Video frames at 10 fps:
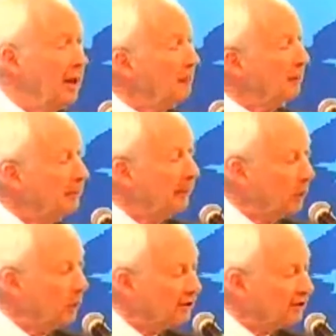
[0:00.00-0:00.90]
But the big
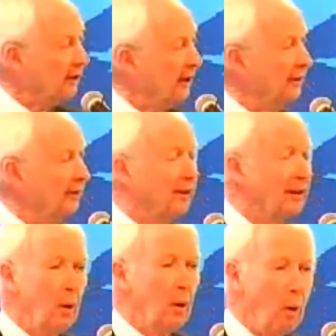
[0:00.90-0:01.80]
question is,
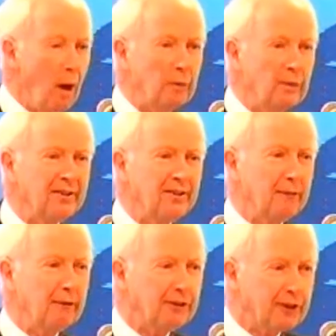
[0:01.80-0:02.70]
what were the
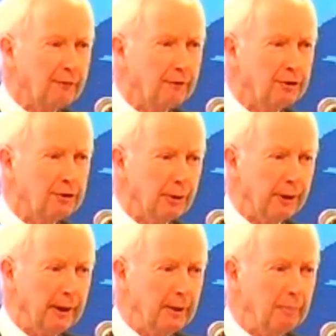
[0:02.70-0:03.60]
civil servants
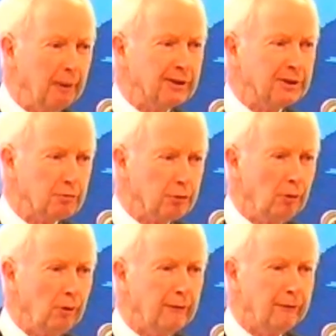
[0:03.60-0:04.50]
doing? Because the
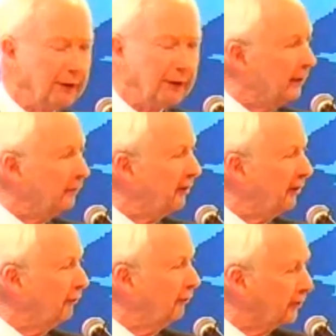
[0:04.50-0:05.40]
role of effective
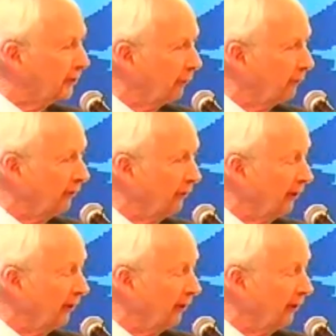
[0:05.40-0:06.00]
civil servants